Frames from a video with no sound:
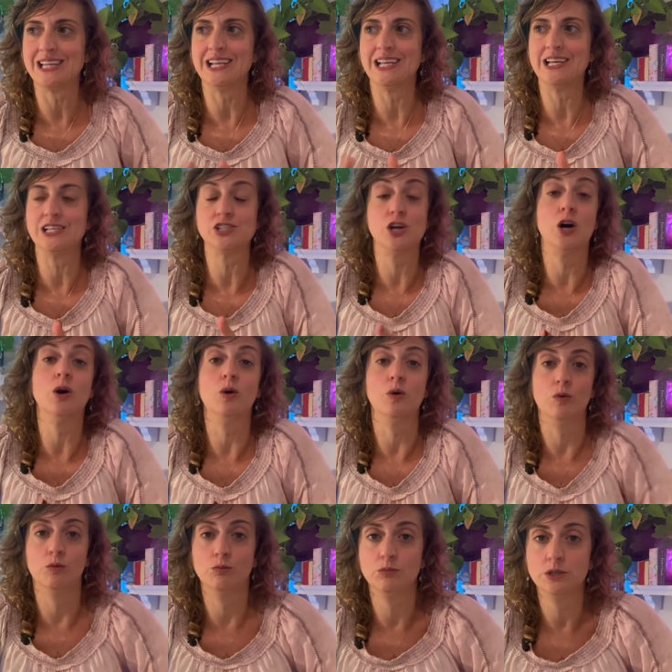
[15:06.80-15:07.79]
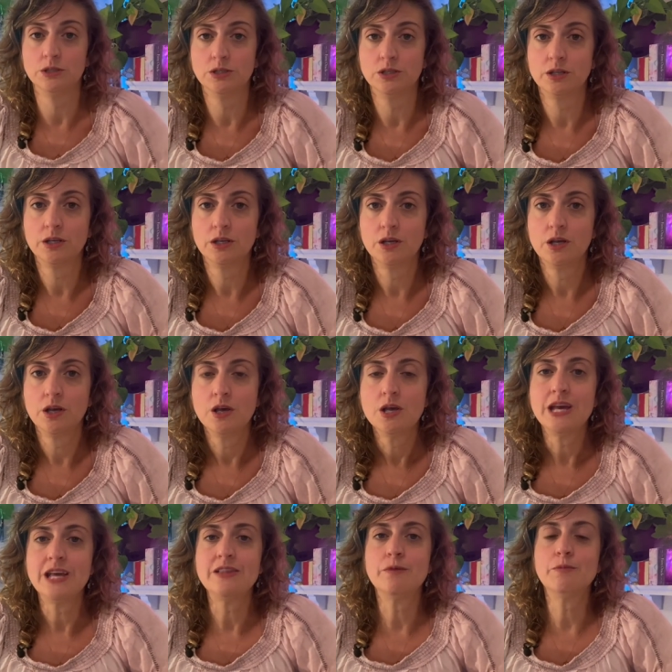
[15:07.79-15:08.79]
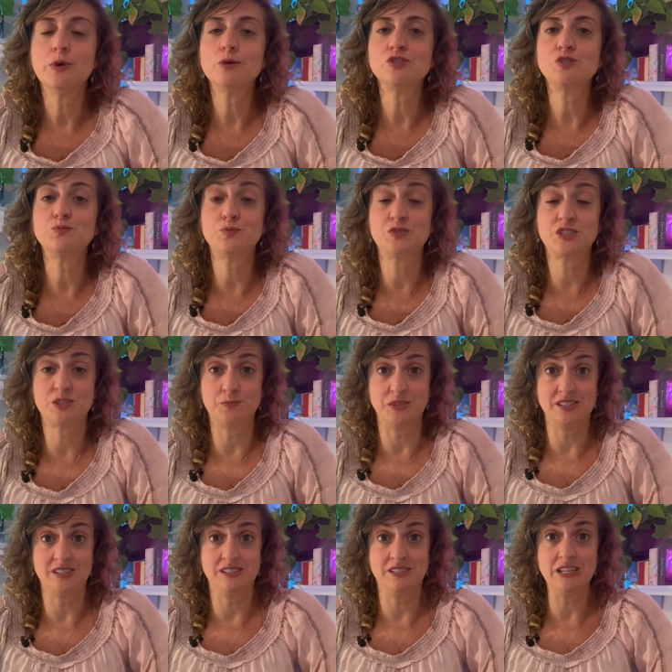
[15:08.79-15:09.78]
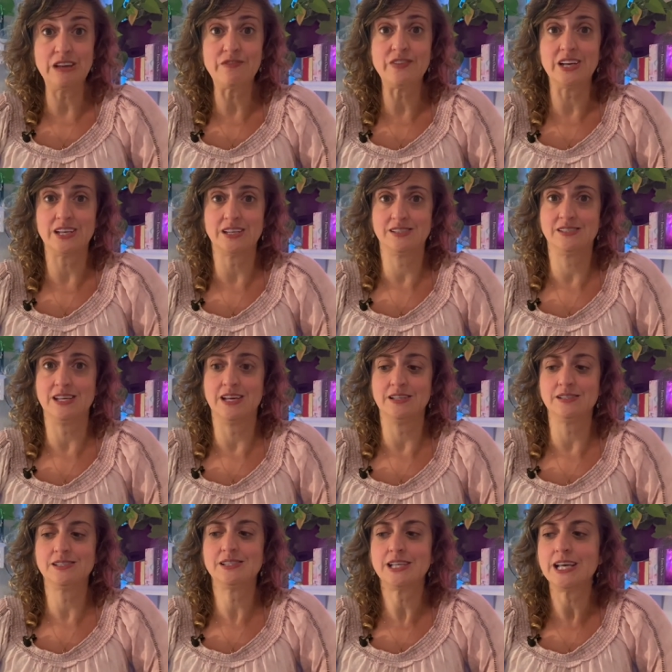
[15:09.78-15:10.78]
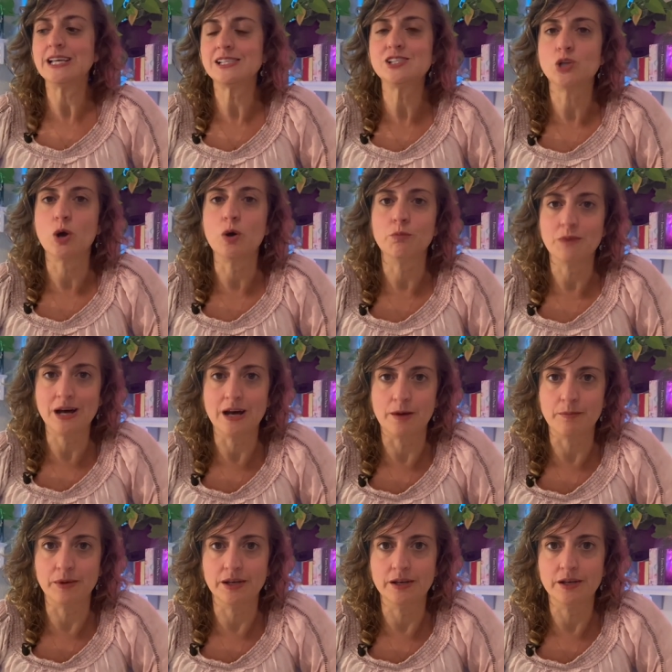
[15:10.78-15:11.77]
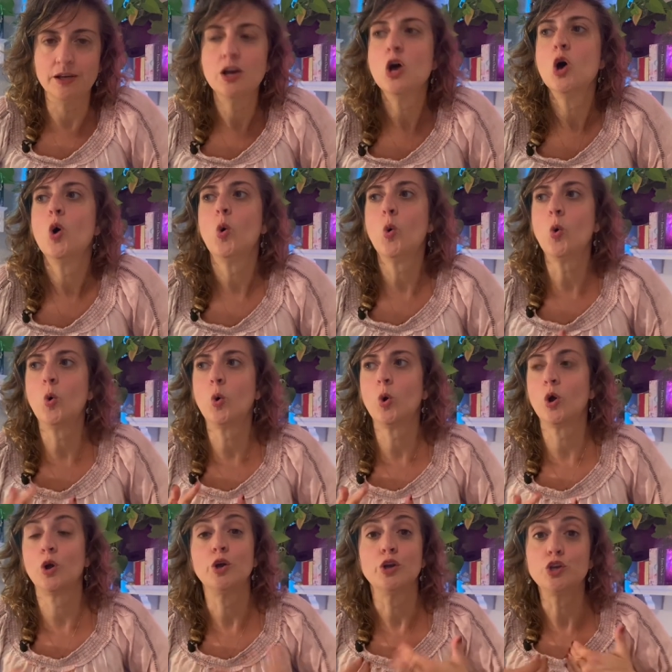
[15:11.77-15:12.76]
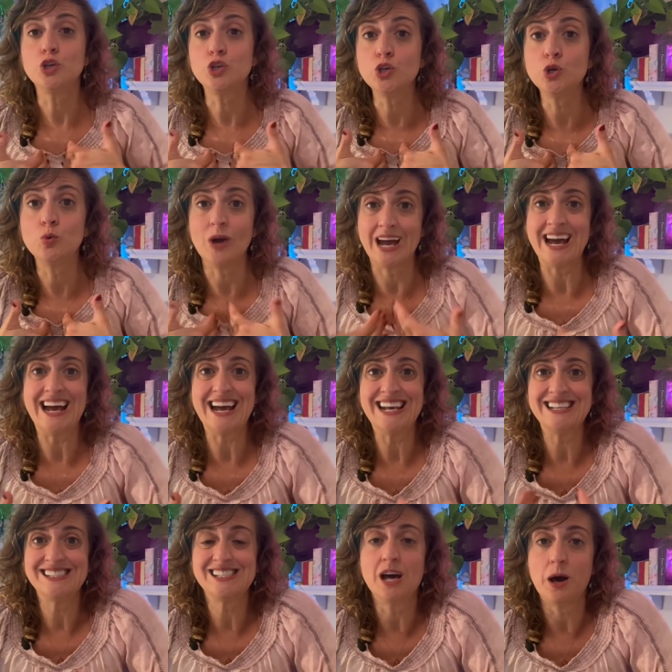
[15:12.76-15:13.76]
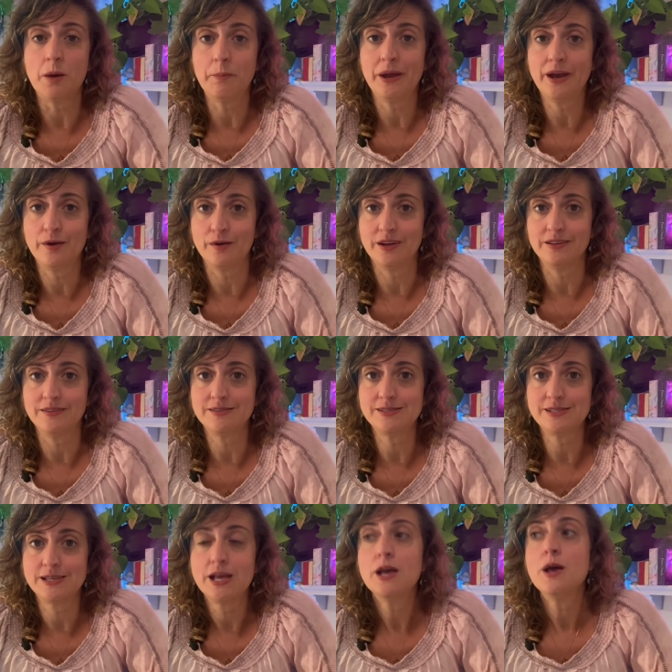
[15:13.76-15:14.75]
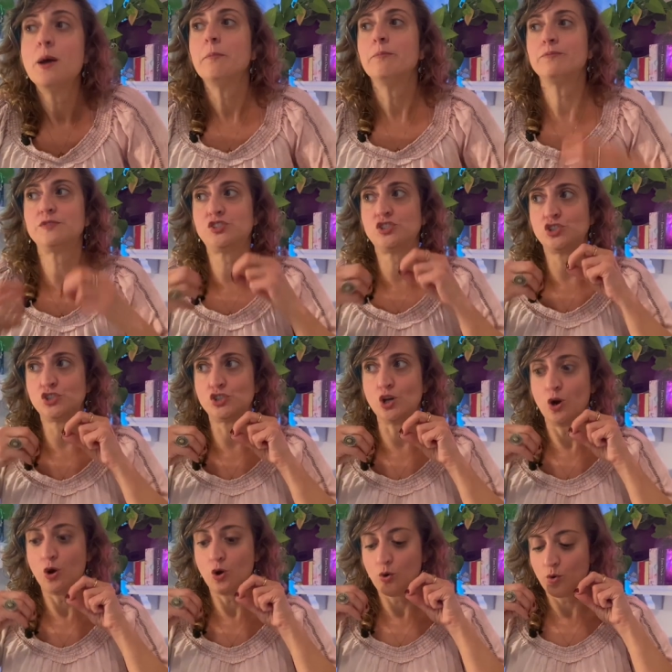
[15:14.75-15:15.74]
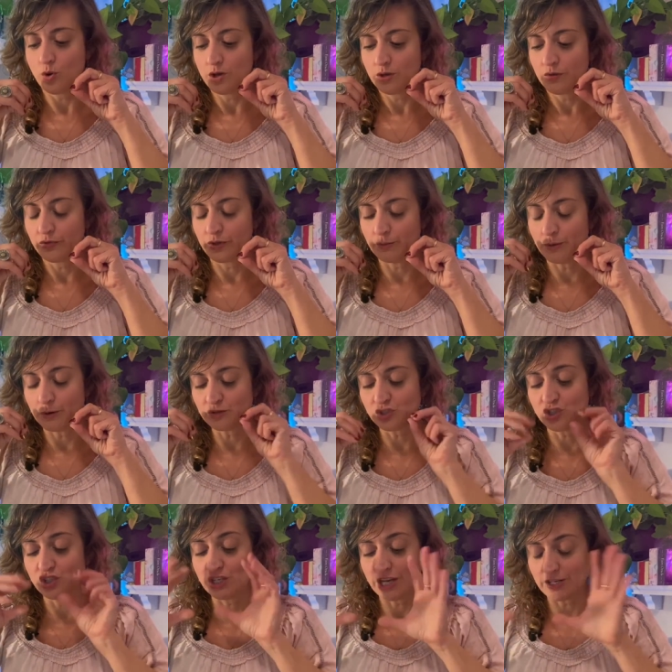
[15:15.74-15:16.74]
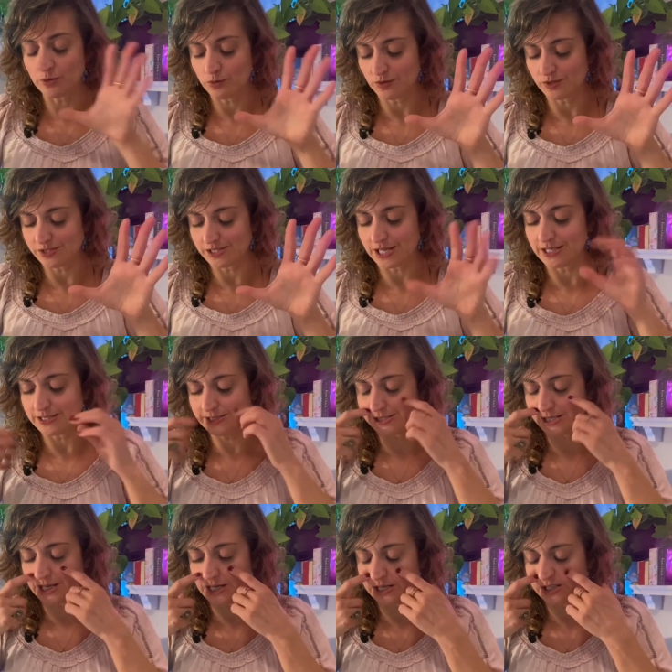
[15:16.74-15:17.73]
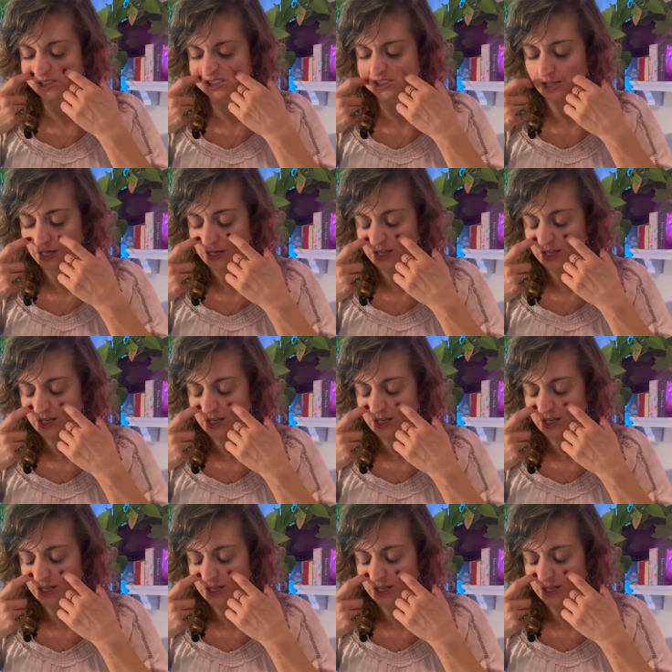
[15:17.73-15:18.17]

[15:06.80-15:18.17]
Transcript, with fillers: that hits home. In the most specific sense, it's your mama or you as a parent. So, the most general sense is